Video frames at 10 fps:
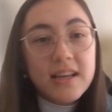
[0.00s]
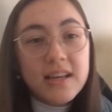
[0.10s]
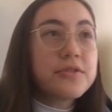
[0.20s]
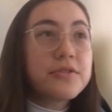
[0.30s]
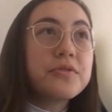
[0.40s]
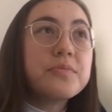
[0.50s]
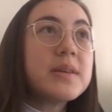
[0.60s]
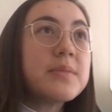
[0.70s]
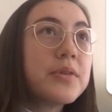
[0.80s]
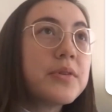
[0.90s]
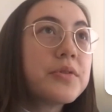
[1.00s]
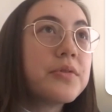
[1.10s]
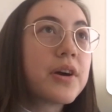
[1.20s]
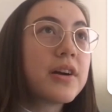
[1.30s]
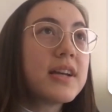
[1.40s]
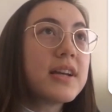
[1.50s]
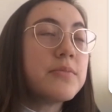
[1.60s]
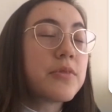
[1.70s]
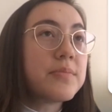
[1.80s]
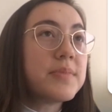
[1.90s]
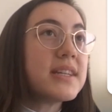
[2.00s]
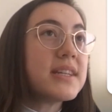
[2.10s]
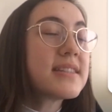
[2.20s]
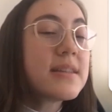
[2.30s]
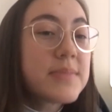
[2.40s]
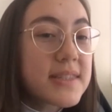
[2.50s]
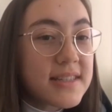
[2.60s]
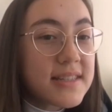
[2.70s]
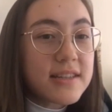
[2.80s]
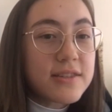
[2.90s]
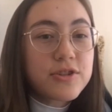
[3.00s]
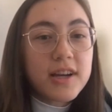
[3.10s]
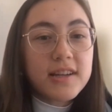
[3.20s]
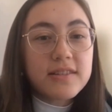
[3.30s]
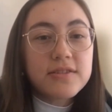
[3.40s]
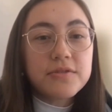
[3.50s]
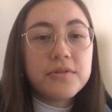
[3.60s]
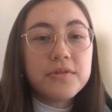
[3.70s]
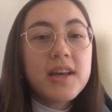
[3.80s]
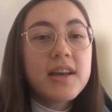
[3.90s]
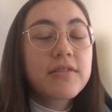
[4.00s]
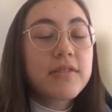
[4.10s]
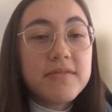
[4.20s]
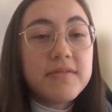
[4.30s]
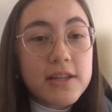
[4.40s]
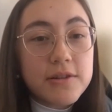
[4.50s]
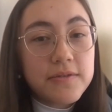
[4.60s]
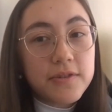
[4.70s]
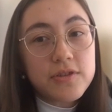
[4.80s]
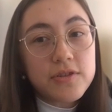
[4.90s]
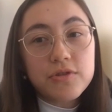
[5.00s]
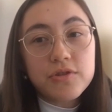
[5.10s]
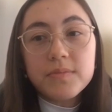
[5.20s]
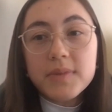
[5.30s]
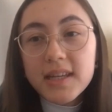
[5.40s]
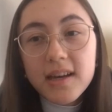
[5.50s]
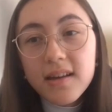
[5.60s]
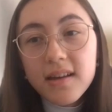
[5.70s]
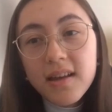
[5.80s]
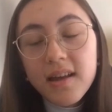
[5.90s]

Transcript: to people who are in more B two C businesses trying to create videos for social media.